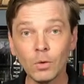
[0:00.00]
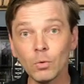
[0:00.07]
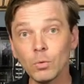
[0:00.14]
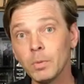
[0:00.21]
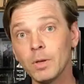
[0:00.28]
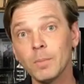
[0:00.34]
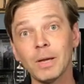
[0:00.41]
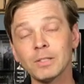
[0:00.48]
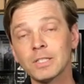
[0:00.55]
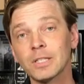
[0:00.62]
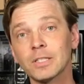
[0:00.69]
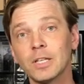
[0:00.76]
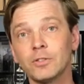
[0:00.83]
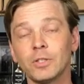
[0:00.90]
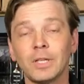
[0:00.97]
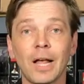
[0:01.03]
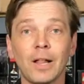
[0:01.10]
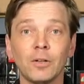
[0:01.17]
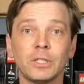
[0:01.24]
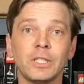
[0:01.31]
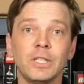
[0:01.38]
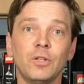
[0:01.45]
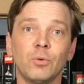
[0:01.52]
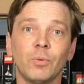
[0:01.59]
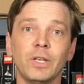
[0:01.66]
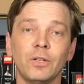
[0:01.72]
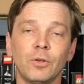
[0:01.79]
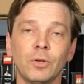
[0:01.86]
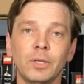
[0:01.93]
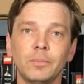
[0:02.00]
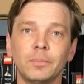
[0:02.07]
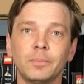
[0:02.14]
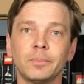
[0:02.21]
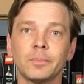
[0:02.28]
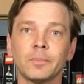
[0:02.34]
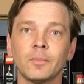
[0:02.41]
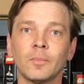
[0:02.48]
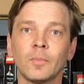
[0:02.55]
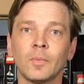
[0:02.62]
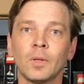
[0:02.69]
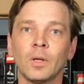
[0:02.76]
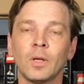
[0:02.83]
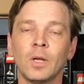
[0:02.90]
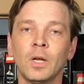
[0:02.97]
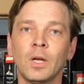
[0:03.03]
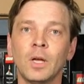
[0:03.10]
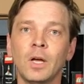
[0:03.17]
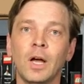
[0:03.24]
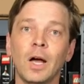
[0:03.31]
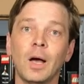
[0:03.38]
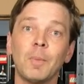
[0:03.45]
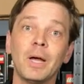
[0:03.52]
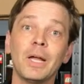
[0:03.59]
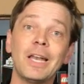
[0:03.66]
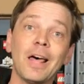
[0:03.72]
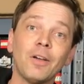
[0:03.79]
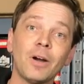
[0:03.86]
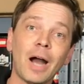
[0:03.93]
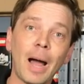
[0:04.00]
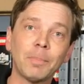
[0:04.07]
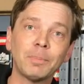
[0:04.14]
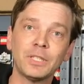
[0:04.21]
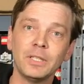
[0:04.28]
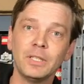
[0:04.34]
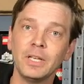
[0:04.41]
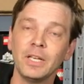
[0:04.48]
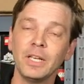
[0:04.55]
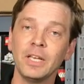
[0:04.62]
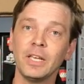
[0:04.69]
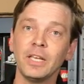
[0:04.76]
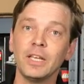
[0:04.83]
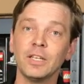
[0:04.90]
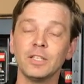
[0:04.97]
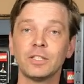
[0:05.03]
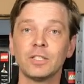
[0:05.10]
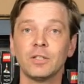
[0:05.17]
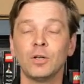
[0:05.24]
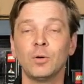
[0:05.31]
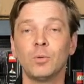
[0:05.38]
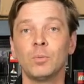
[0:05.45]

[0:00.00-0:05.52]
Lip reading: would be about $600 either way you do it. Another option is